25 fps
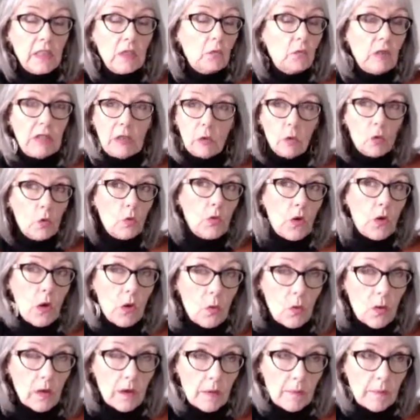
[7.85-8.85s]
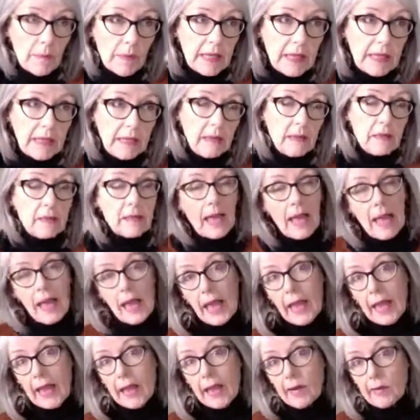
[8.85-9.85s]
We all know what it means,
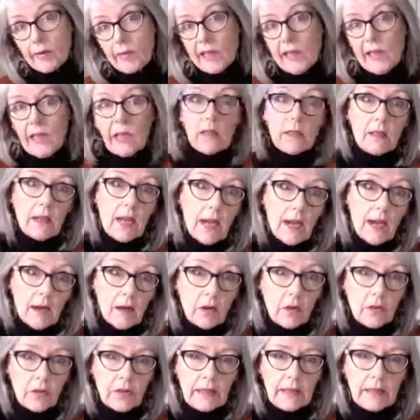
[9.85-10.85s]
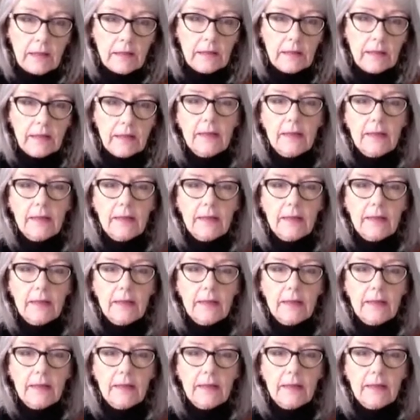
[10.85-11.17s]
angry and hungry.